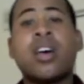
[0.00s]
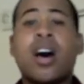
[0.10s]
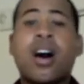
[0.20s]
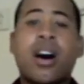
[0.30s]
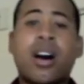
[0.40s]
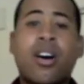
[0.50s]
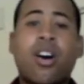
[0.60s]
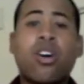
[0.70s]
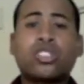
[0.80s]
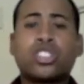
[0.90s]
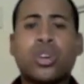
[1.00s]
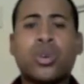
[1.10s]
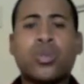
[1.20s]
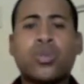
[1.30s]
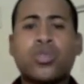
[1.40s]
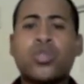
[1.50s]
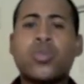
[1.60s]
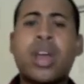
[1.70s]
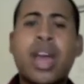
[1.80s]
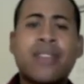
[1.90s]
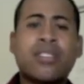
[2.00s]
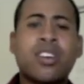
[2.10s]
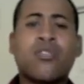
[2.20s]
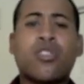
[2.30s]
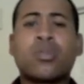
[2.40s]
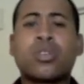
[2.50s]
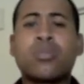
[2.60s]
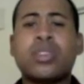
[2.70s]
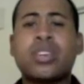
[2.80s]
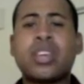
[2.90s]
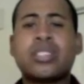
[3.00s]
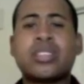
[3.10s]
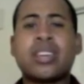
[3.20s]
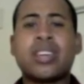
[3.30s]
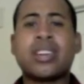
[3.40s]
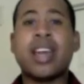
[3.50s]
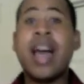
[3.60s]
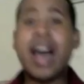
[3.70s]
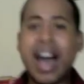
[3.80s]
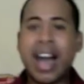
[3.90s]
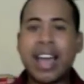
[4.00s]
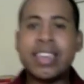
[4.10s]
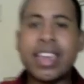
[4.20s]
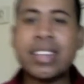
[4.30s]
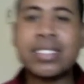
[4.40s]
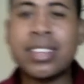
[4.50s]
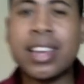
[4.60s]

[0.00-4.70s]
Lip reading: Also, you would have nonverbal communication in eye gazing,